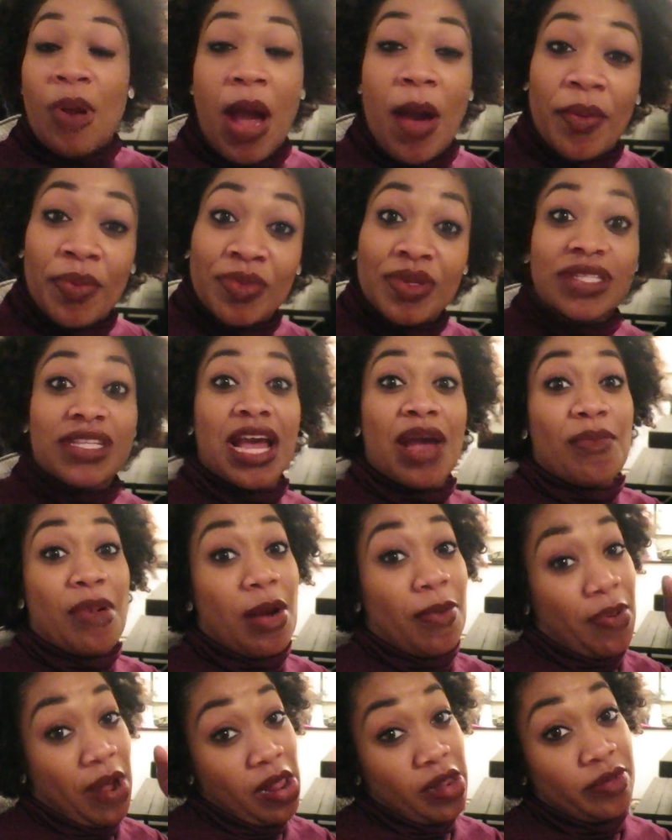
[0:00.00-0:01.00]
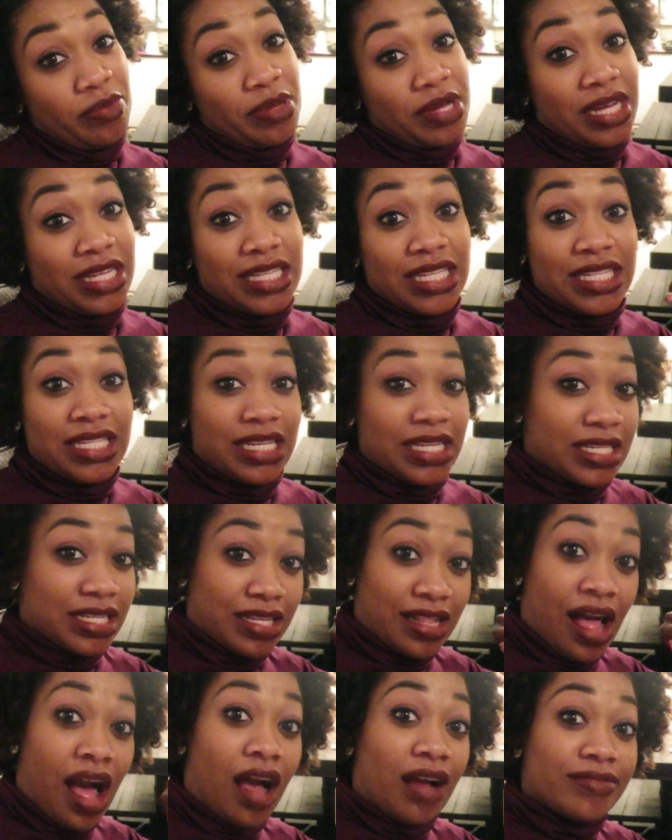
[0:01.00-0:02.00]
problem is not uh, my ah. problem because it's six
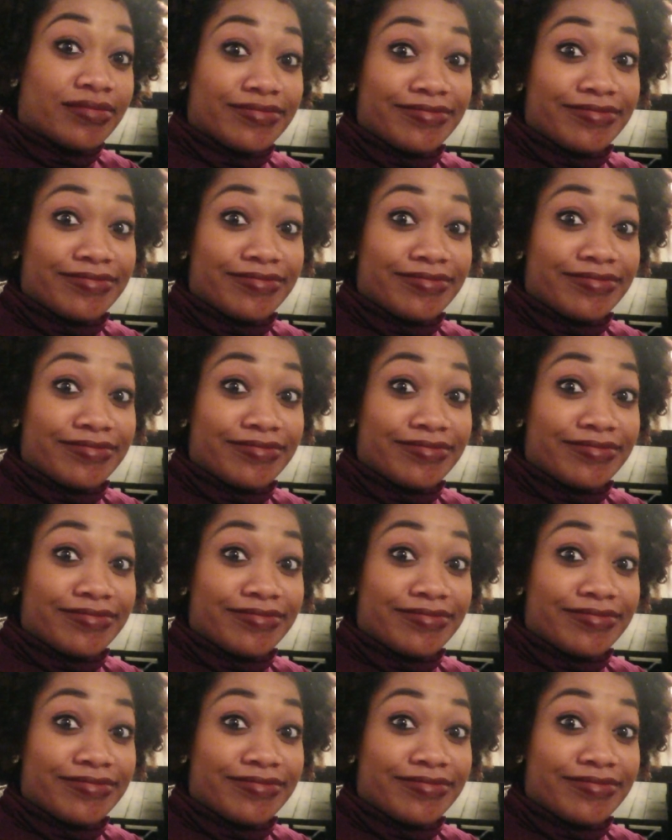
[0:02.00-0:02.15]
o'clock.